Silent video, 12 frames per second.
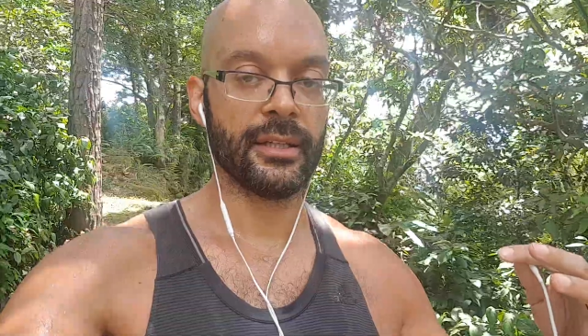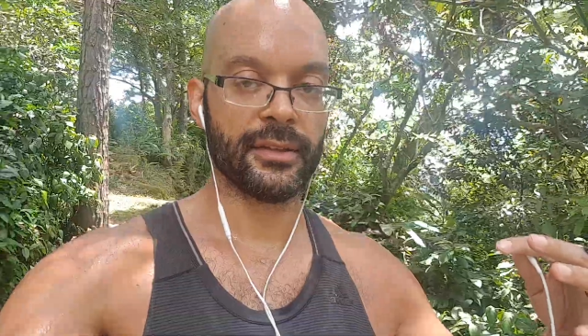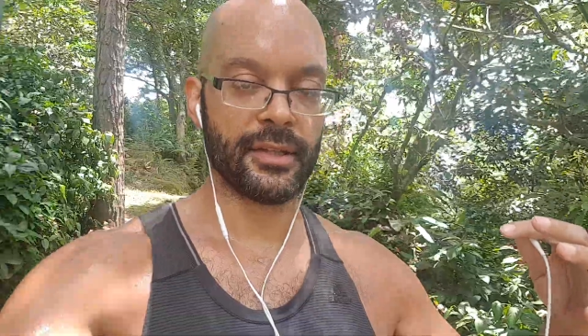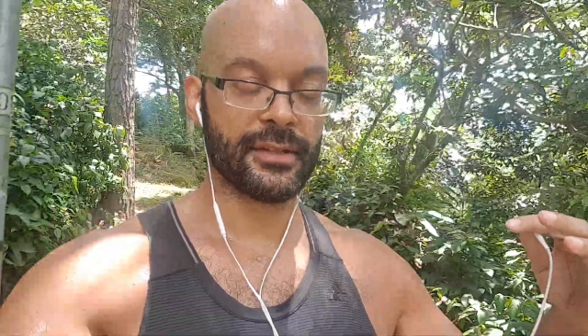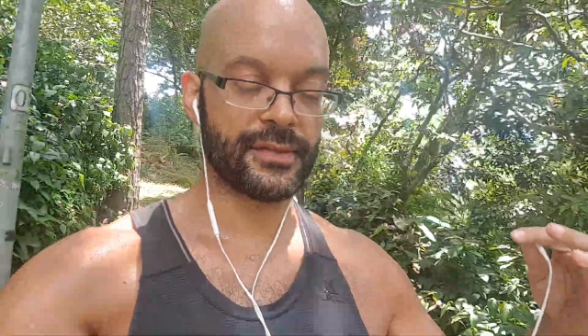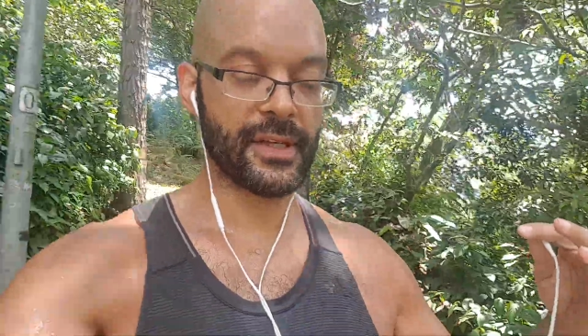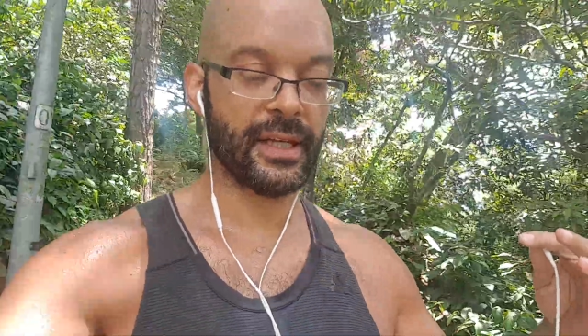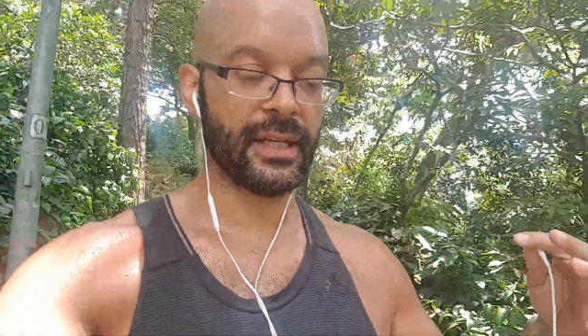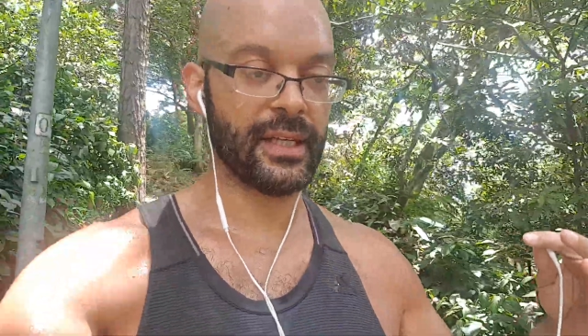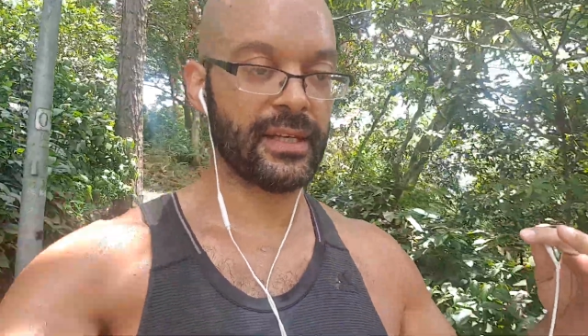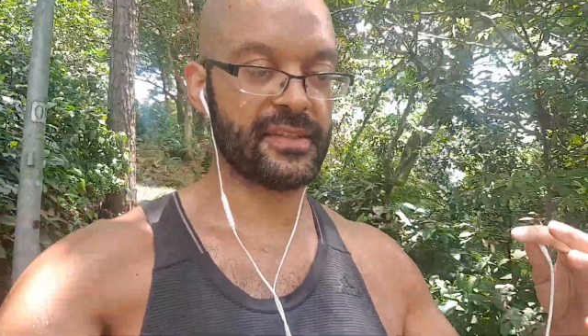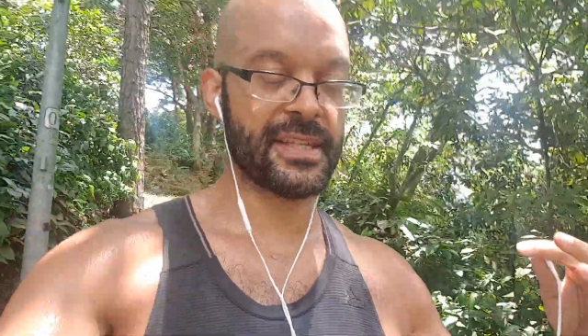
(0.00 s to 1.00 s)

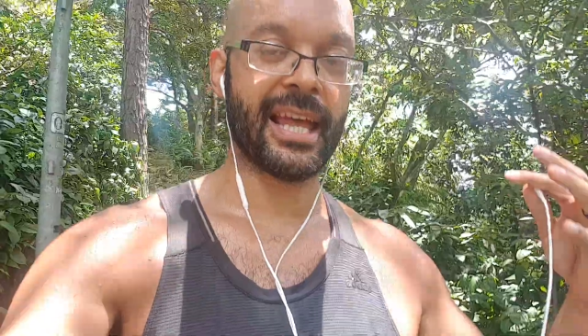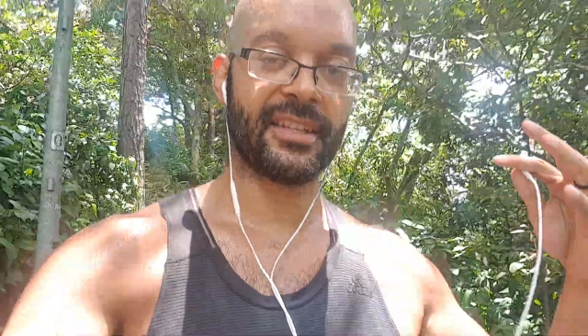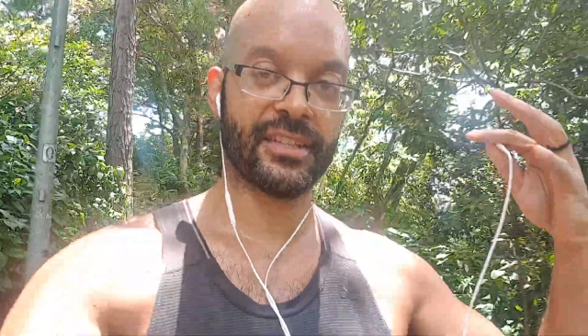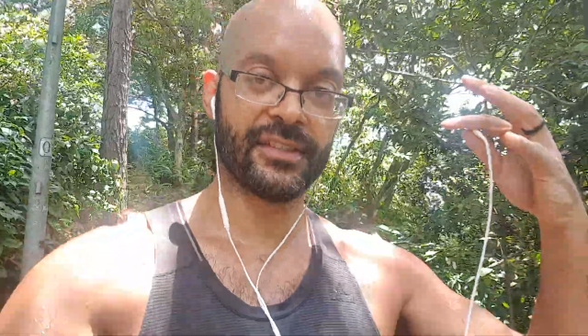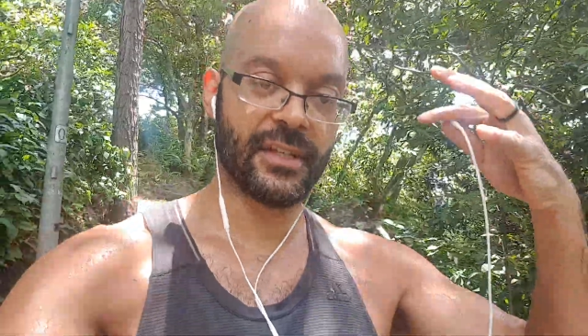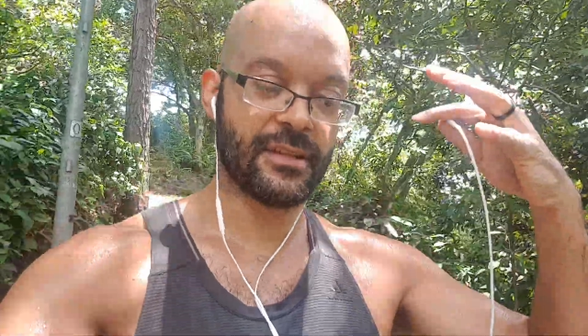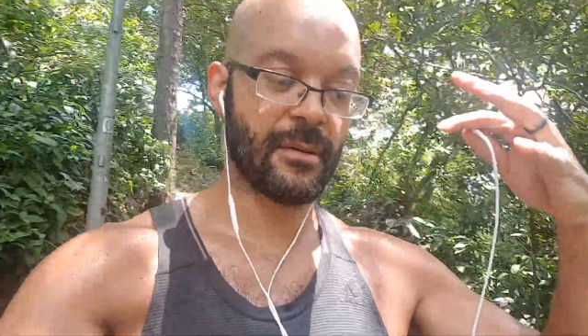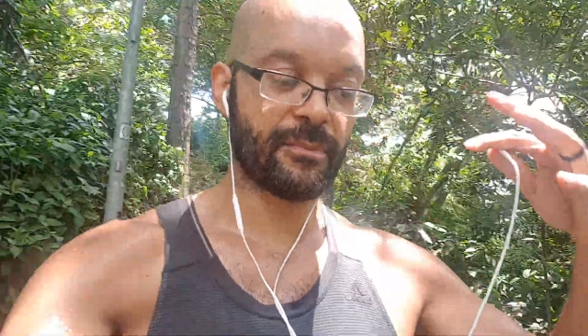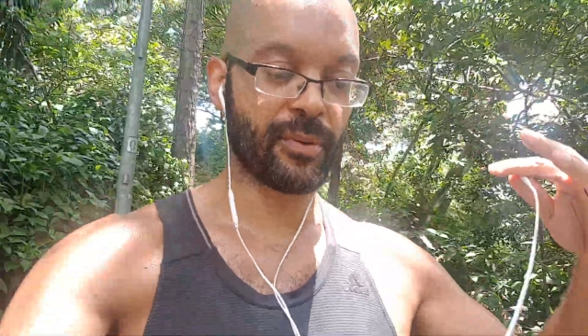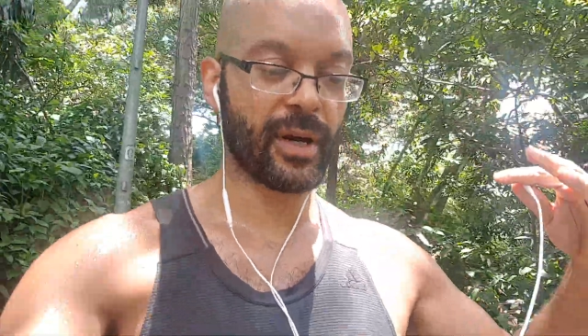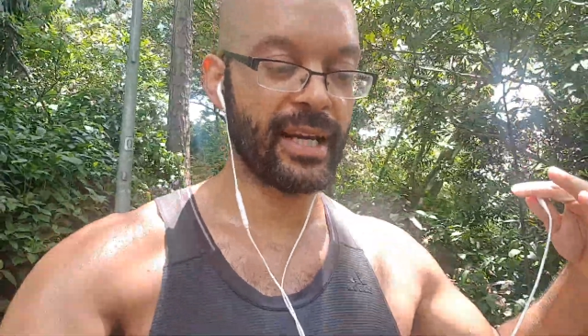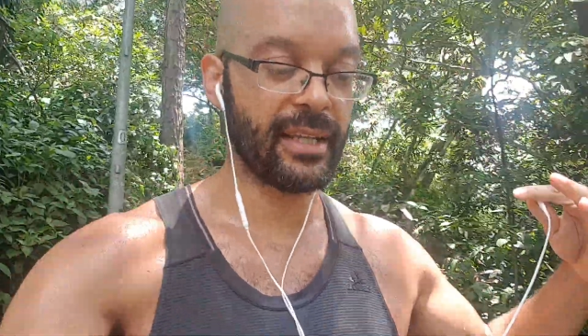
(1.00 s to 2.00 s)
it's not just in the
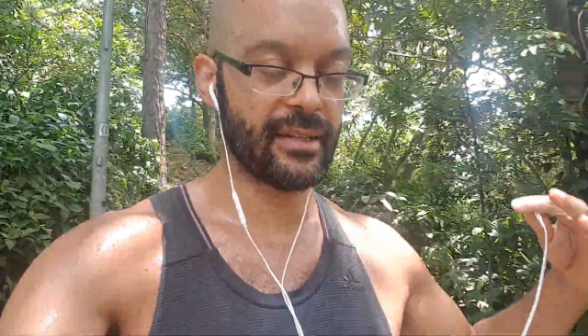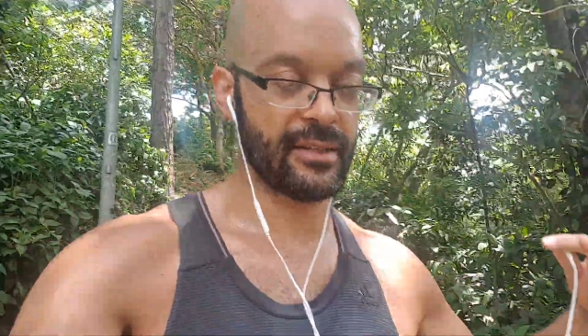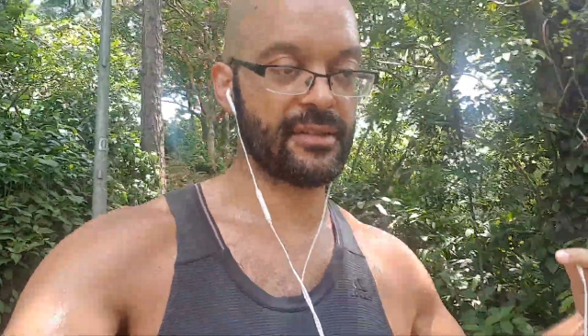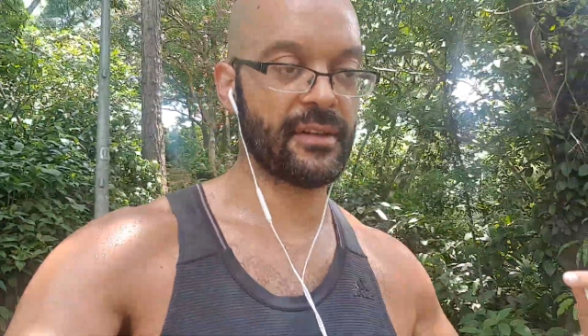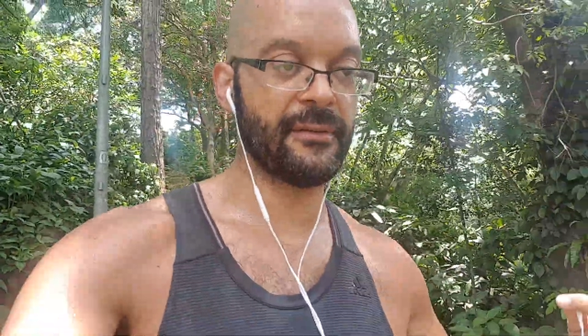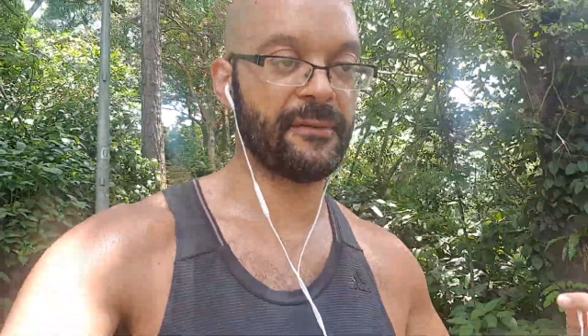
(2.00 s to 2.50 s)
brain, there's a